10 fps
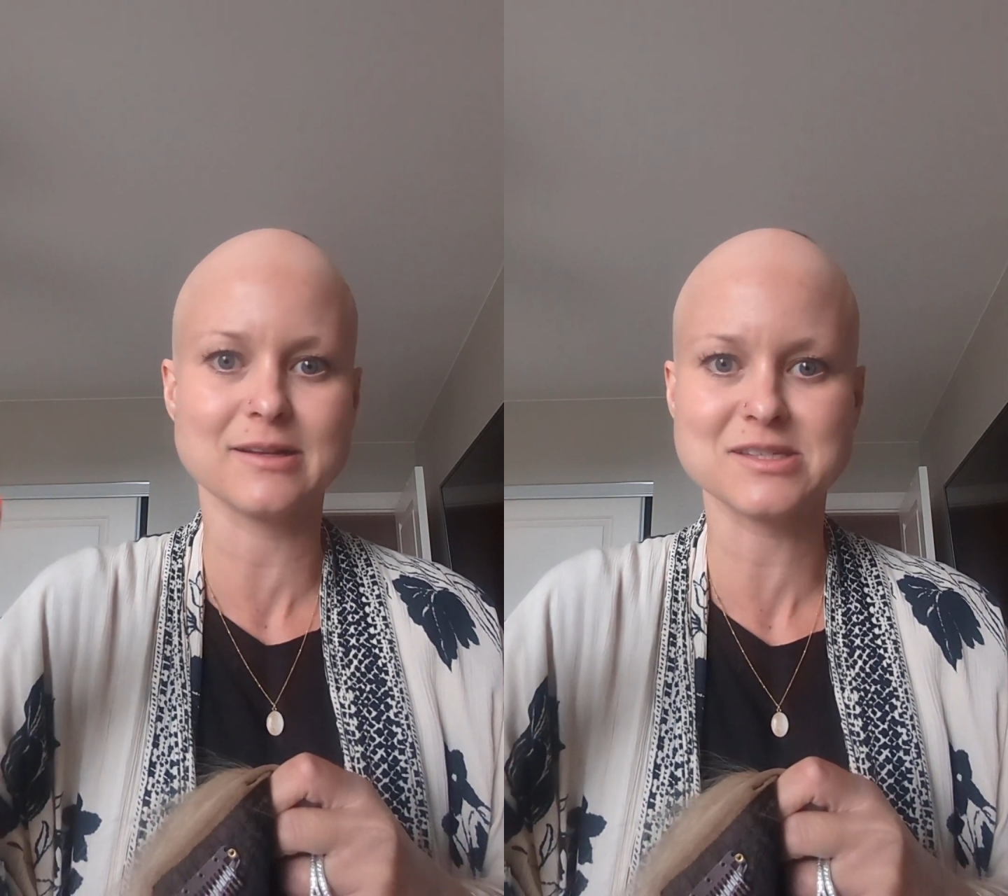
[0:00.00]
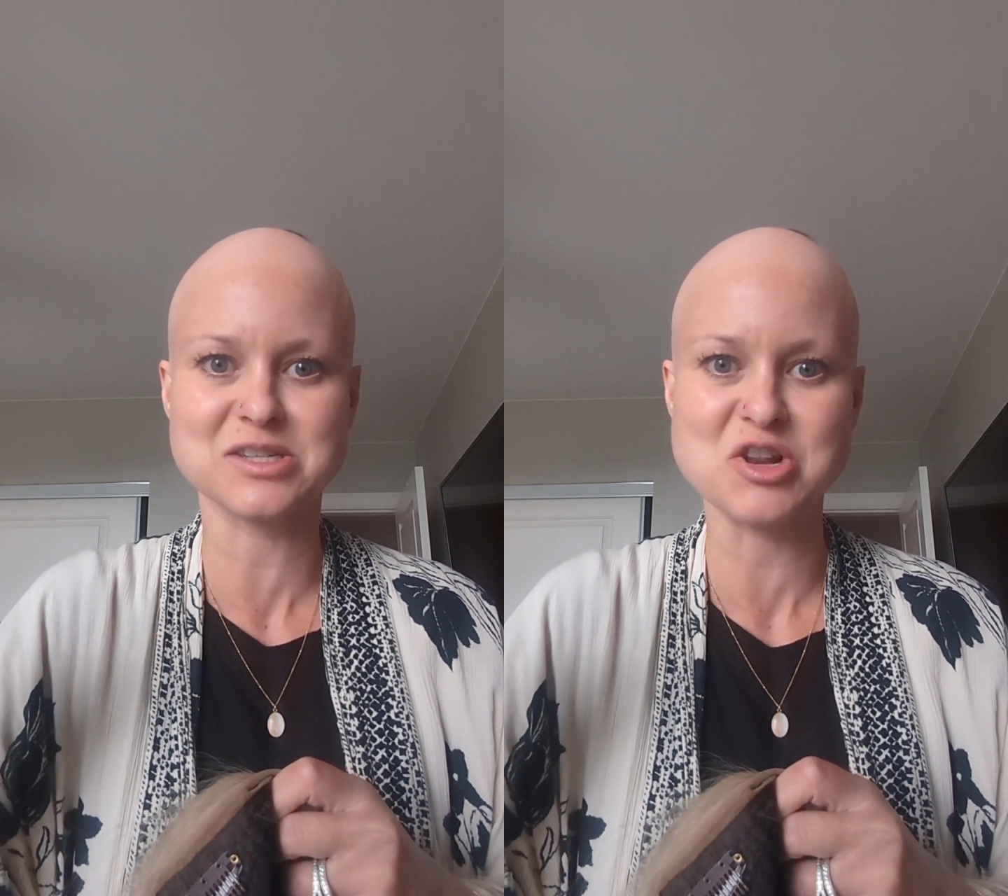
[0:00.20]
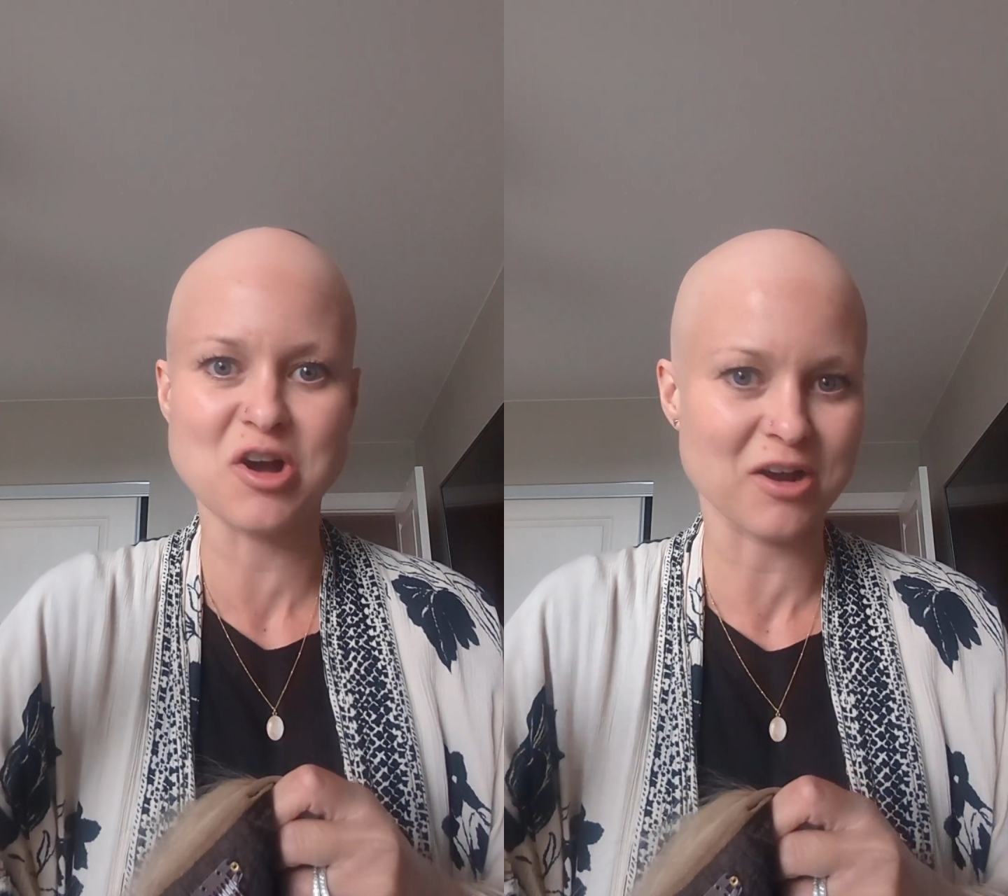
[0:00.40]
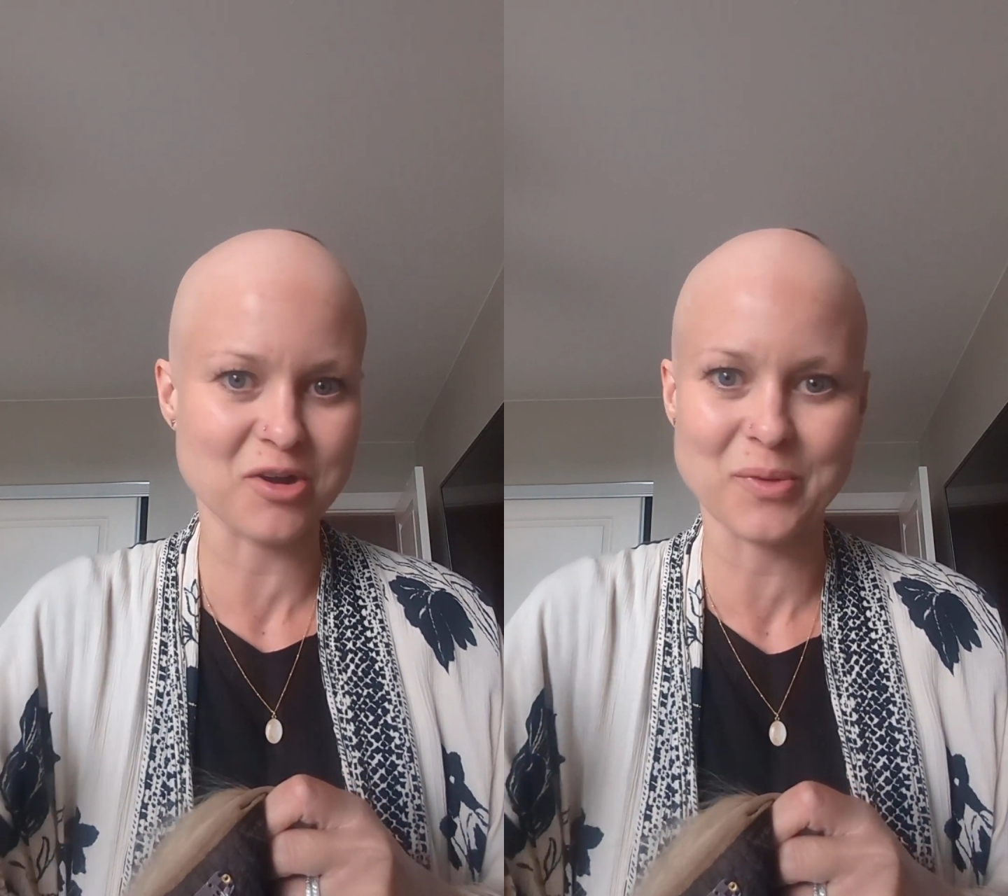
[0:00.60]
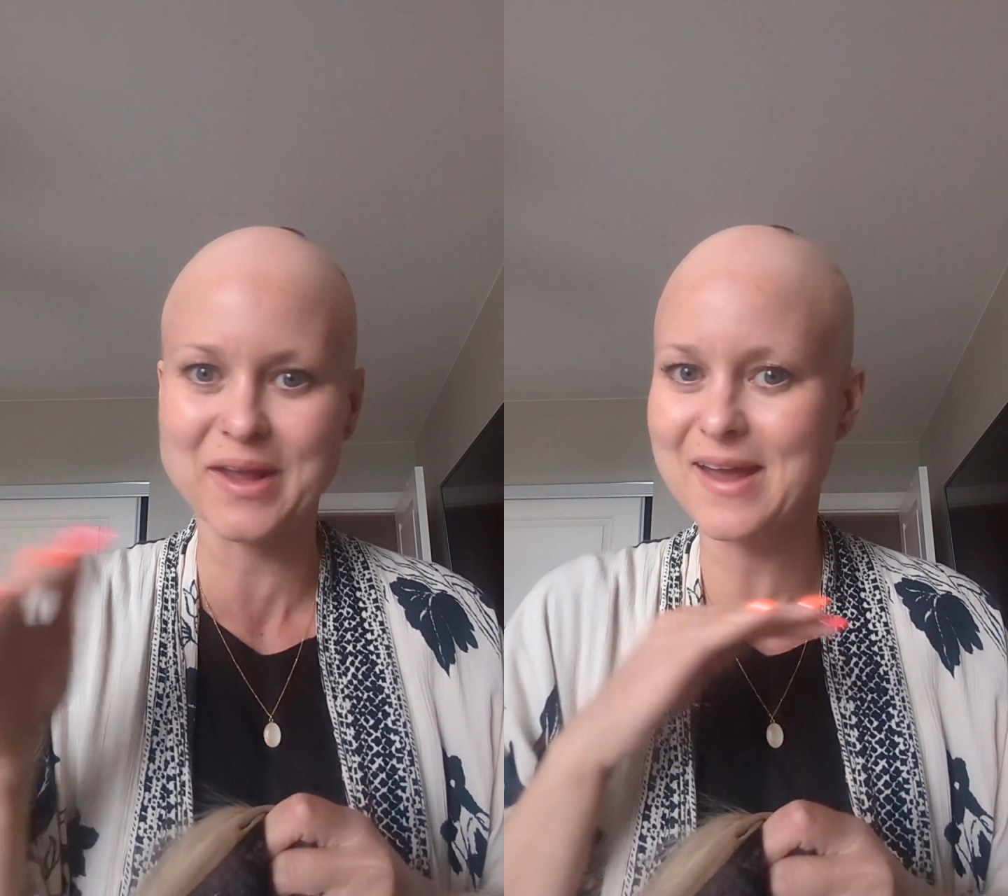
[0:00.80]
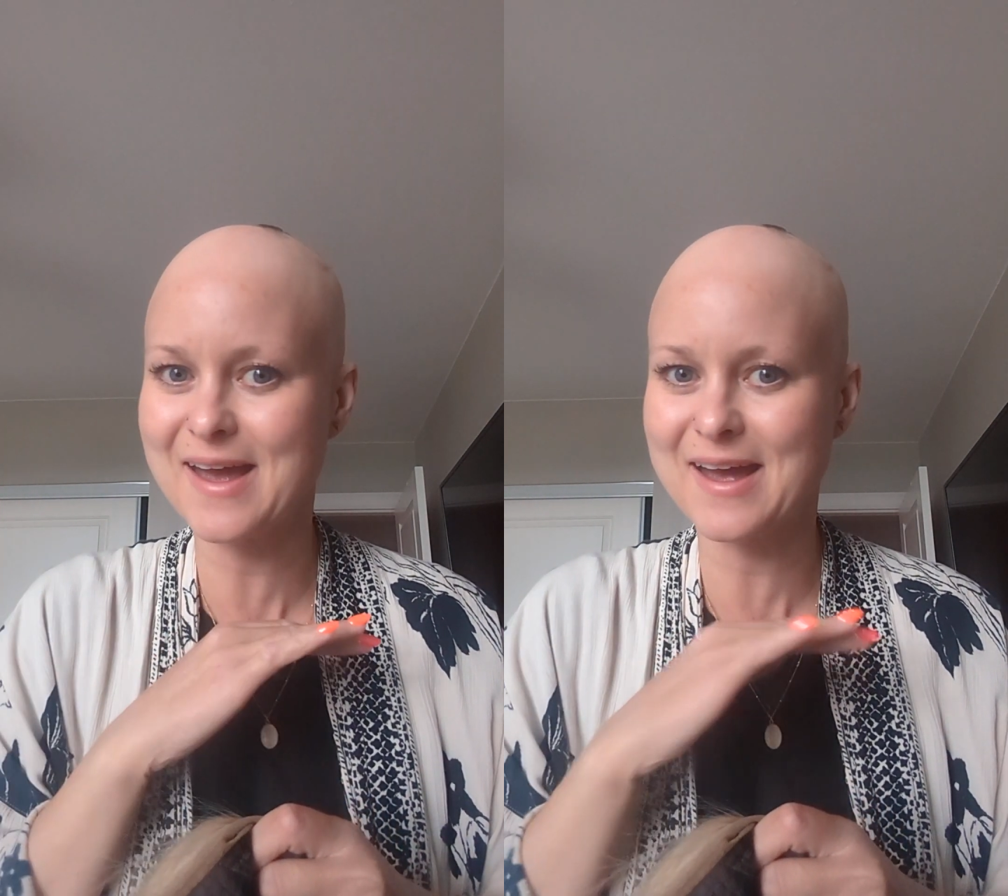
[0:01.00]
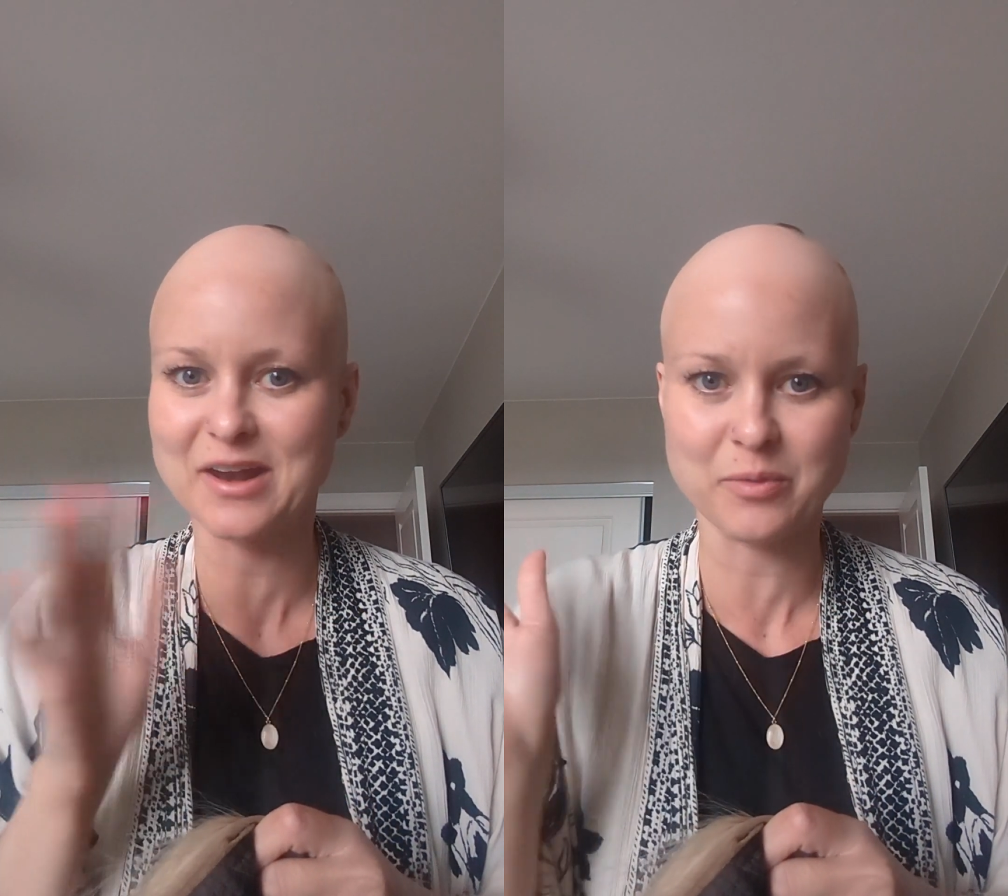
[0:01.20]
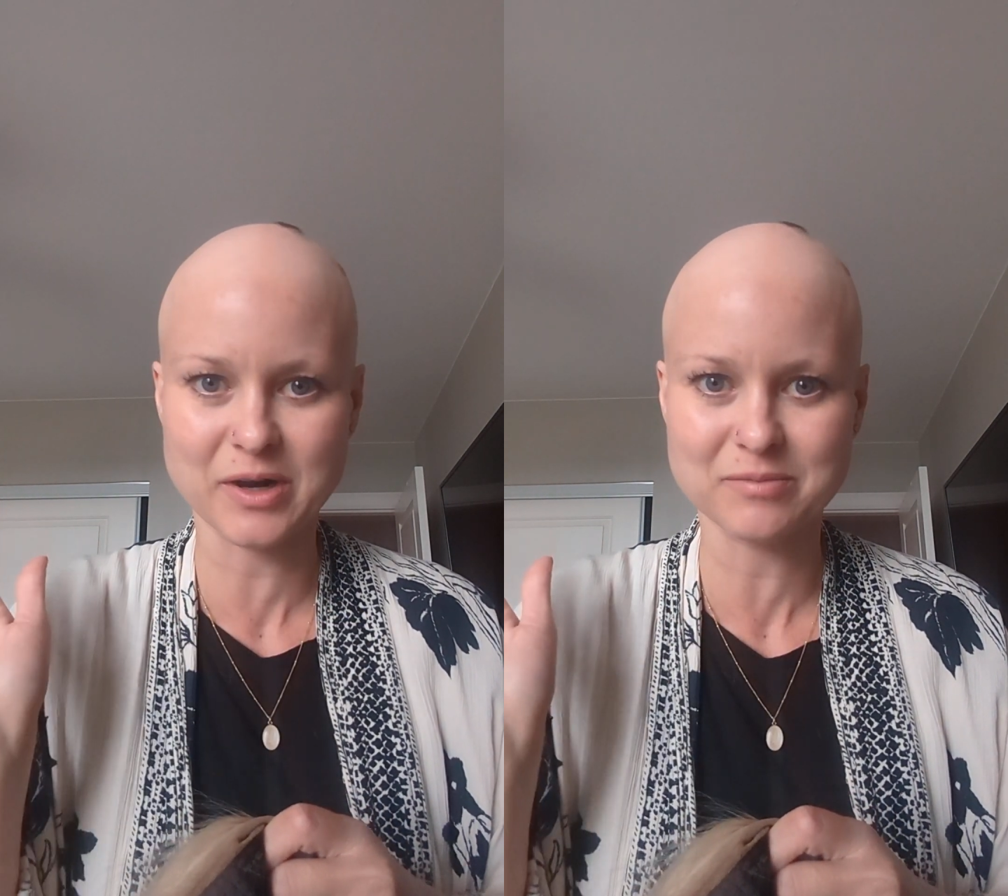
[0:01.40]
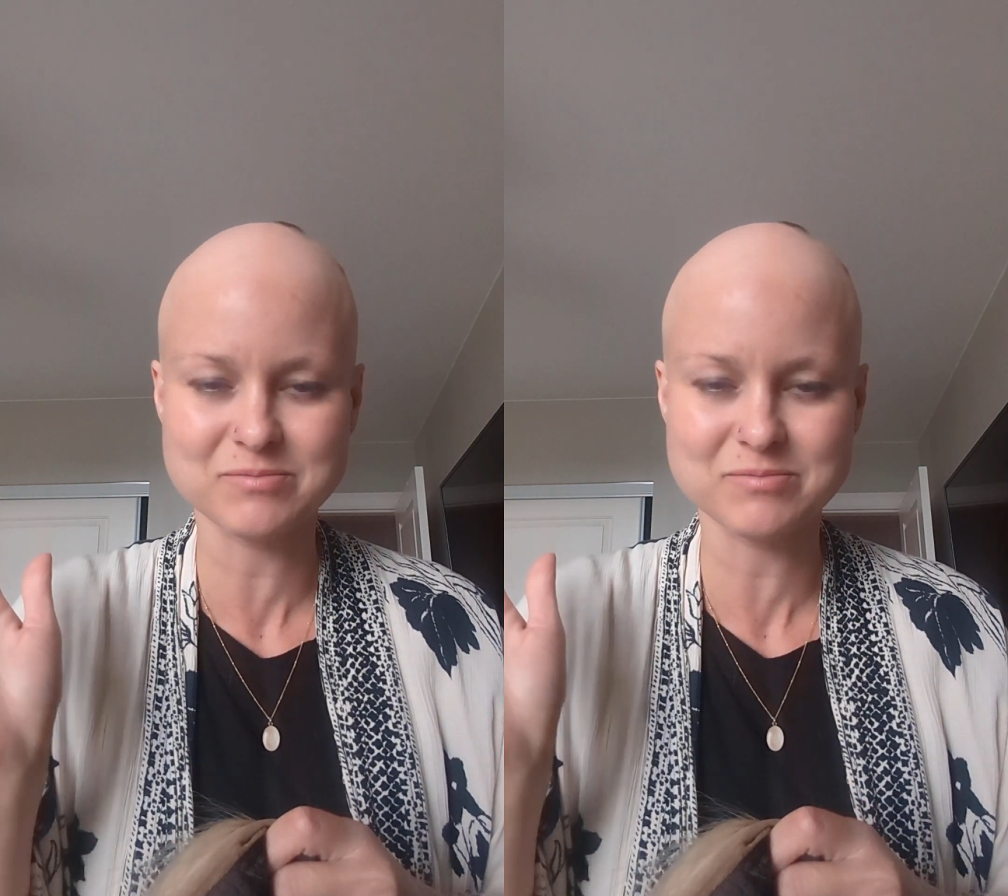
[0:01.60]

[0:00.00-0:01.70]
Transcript: it's not going anywhere.